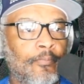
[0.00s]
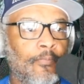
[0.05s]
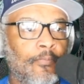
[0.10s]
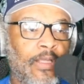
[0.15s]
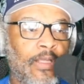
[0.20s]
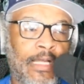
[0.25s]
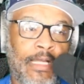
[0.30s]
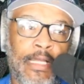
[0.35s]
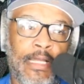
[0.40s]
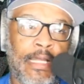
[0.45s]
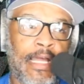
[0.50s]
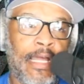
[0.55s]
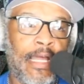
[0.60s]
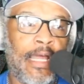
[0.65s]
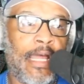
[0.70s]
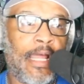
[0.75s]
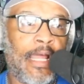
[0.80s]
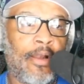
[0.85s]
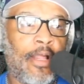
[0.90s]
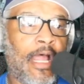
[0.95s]

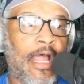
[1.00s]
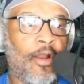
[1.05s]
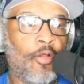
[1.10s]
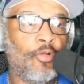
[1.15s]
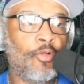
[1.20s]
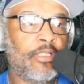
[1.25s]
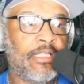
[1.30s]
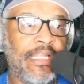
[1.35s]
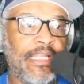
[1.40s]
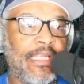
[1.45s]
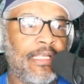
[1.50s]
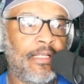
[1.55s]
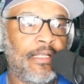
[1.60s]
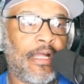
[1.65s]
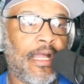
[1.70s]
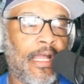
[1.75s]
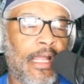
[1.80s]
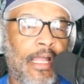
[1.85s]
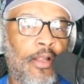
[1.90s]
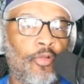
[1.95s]
I don't think
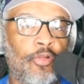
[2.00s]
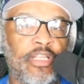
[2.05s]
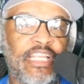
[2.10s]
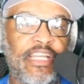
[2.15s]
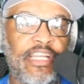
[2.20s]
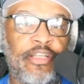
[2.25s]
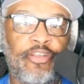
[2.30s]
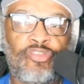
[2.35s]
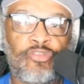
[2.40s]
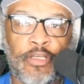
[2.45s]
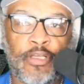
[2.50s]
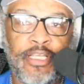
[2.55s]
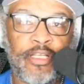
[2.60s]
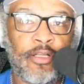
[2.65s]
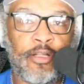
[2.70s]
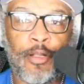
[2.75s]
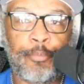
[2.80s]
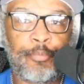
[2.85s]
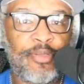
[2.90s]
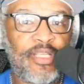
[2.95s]
the trucking
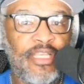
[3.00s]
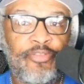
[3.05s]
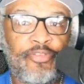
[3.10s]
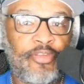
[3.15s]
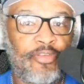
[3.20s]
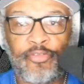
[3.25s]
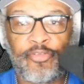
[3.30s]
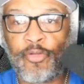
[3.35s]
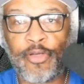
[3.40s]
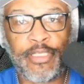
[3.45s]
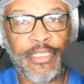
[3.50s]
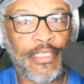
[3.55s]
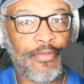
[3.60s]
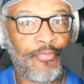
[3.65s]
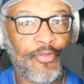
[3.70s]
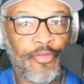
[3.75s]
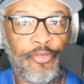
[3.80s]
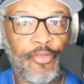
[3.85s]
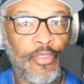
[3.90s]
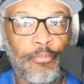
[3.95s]
companies is going to give
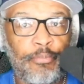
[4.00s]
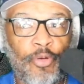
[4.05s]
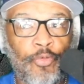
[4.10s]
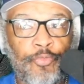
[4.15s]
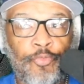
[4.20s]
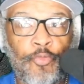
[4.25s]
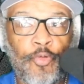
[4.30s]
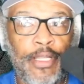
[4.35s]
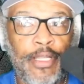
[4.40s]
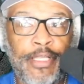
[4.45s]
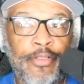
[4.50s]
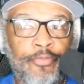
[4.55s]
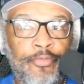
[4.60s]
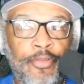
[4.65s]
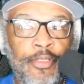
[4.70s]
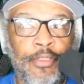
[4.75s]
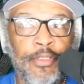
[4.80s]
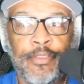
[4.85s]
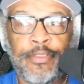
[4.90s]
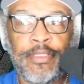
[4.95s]
it to you both ways.
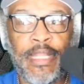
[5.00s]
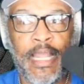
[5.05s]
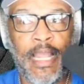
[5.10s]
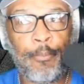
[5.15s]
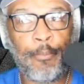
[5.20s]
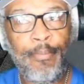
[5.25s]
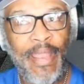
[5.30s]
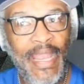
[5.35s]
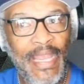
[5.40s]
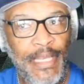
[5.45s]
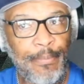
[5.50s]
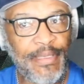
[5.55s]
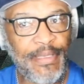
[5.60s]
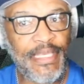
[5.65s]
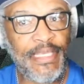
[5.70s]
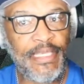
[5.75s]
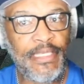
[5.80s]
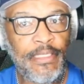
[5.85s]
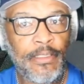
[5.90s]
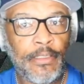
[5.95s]
Now,
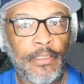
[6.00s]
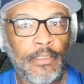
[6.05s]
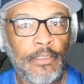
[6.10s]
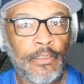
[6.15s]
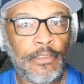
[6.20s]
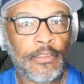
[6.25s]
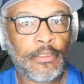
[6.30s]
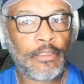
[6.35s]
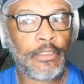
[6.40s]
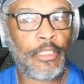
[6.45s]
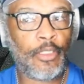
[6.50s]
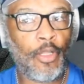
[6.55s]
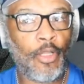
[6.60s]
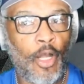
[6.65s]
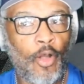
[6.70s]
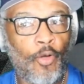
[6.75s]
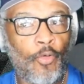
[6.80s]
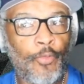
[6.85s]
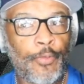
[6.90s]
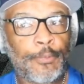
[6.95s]
maybe, you
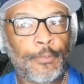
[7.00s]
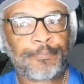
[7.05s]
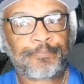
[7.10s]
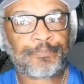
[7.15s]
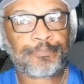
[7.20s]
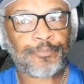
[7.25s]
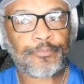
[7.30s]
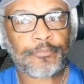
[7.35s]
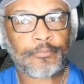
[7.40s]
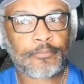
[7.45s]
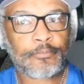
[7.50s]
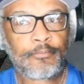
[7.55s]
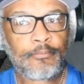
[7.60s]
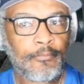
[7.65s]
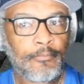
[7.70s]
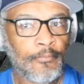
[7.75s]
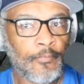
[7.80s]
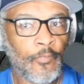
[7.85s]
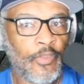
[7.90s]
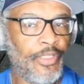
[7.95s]
know,
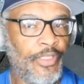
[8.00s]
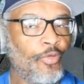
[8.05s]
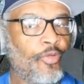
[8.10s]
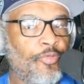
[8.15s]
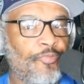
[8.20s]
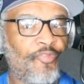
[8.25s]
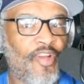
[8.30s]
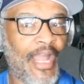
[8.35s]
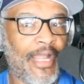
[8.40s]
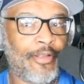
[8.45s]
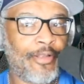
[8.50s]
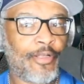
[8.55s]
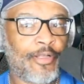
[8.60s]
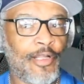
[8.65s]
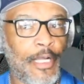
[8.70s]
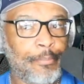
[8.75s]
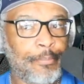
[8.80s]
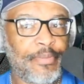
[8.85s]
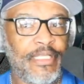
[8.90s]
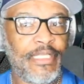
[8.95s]
you could find a
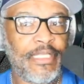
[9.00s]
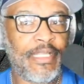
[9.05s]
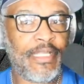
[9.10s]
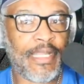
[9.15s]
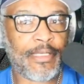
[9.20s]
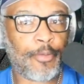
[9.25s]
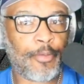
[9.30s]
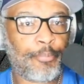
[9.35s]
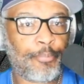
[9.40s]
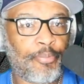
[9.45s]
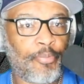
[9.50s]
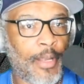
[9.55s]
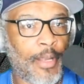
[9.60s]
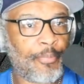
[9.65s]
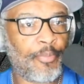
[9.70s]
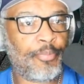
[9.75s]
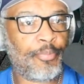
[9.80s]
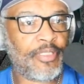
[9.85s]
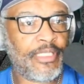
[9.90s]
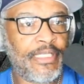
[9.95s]
company that could
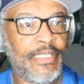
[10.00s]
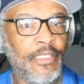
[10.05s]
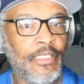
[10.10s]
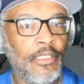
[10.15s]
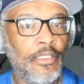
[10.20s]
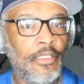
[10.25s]
probably,